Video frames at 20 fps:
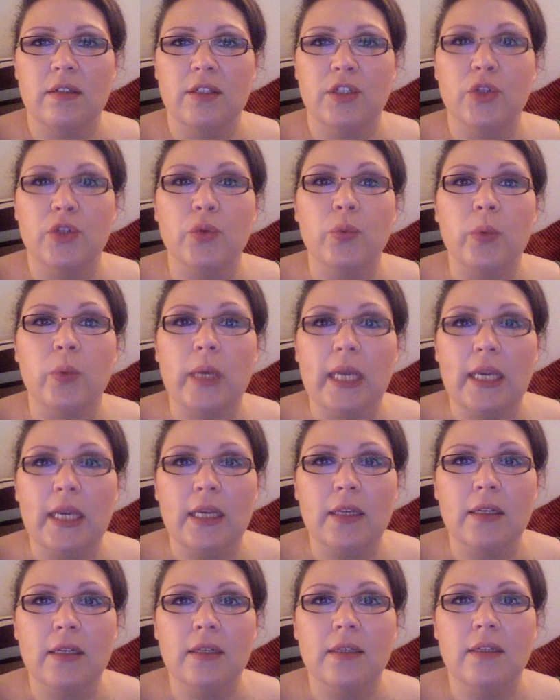You're
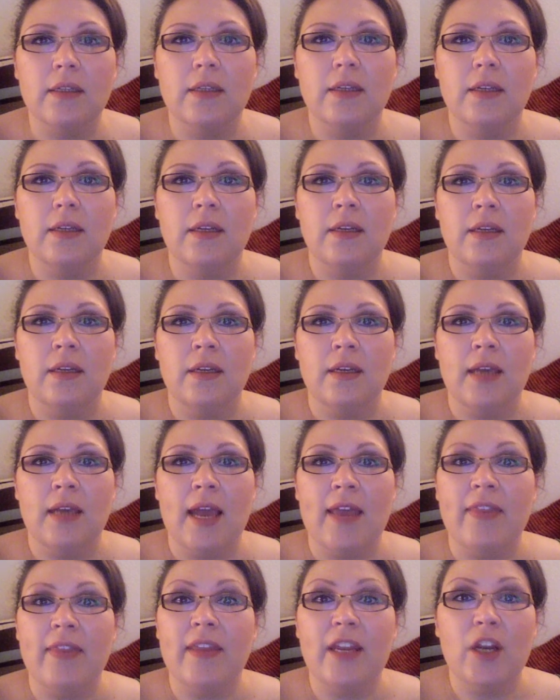weak.
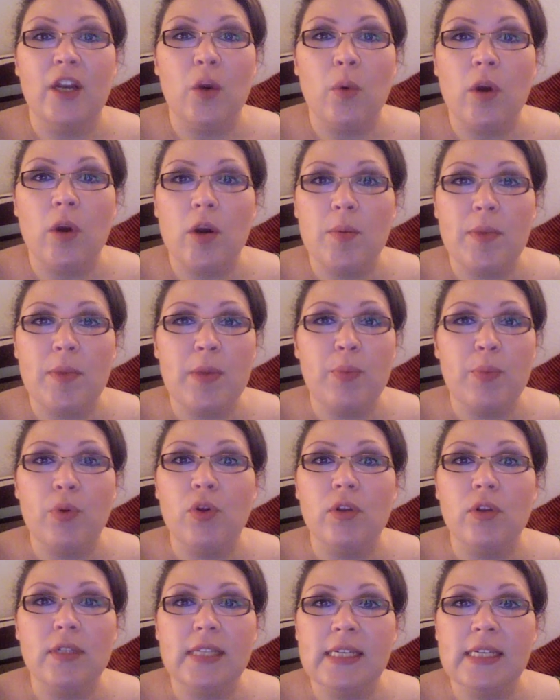And they don't want to be
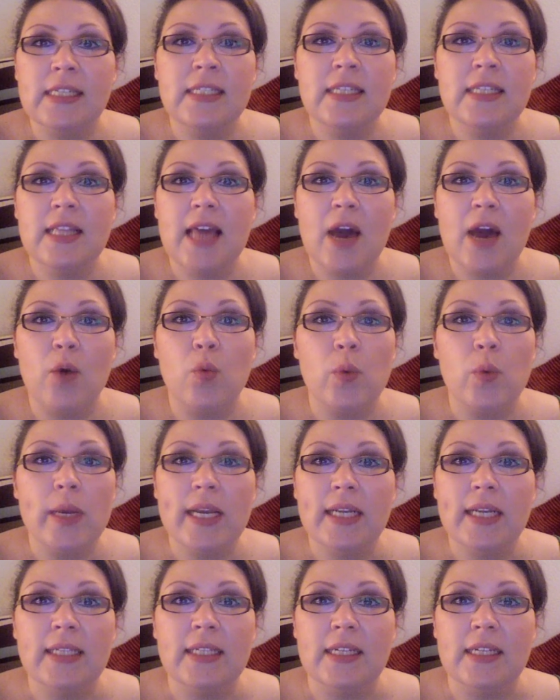pulled into that
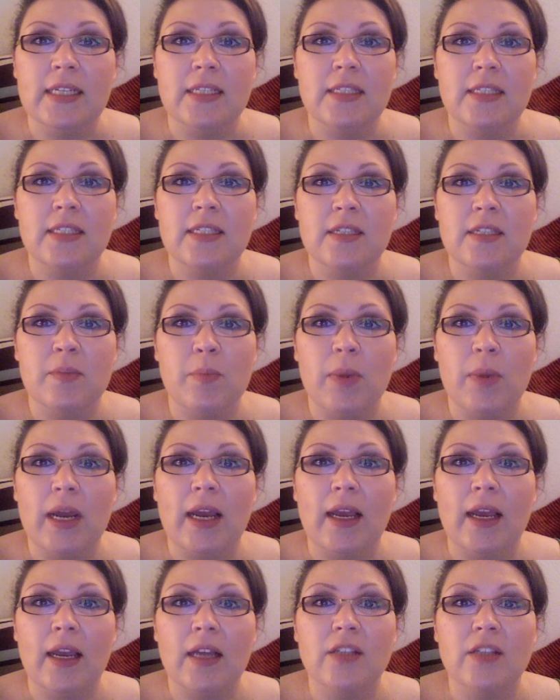weakness
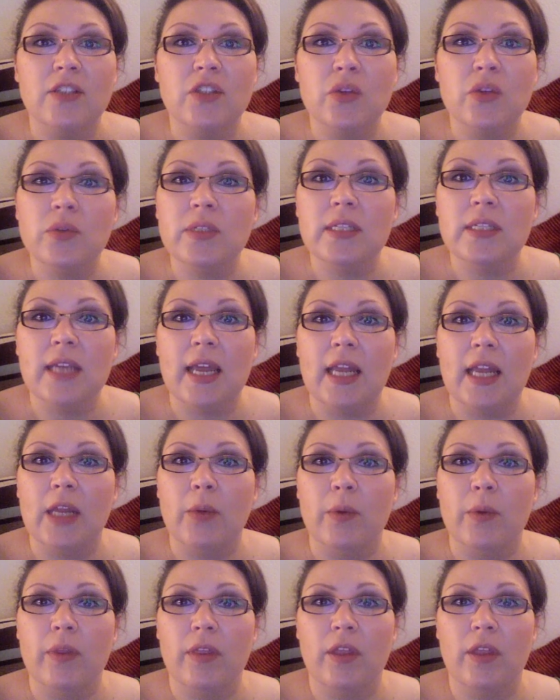by
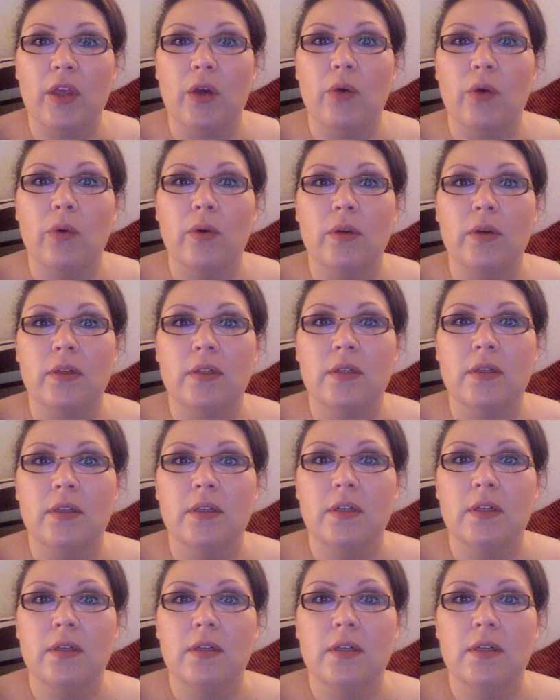associating with you.
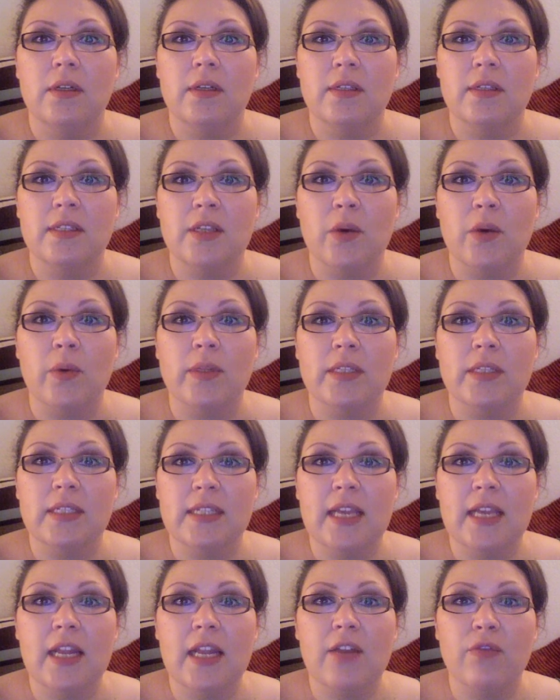So
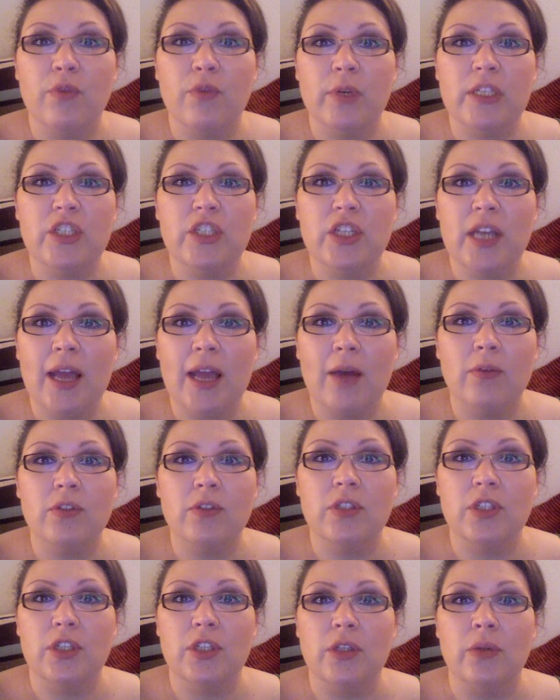instead of reaching out
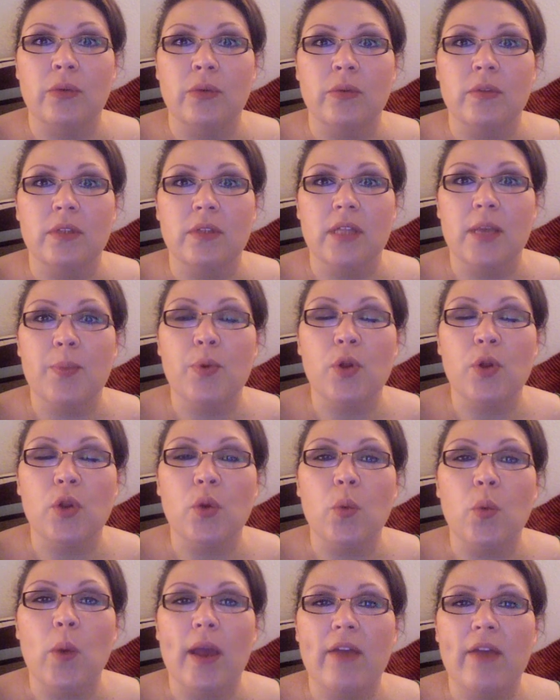to you, they
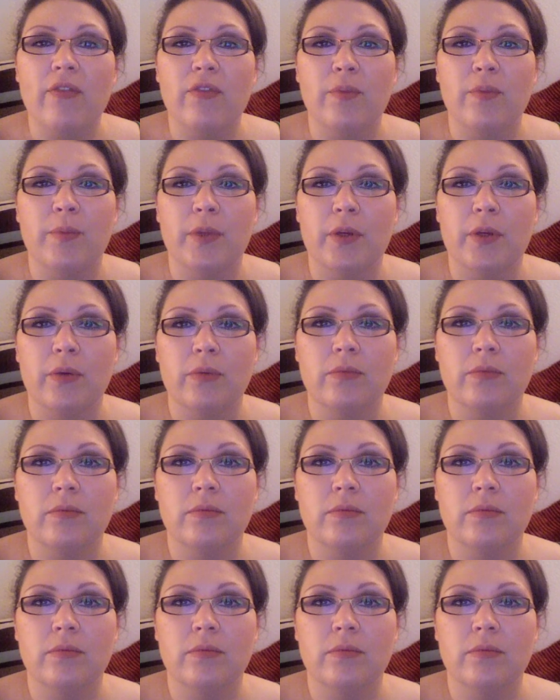pull away from you.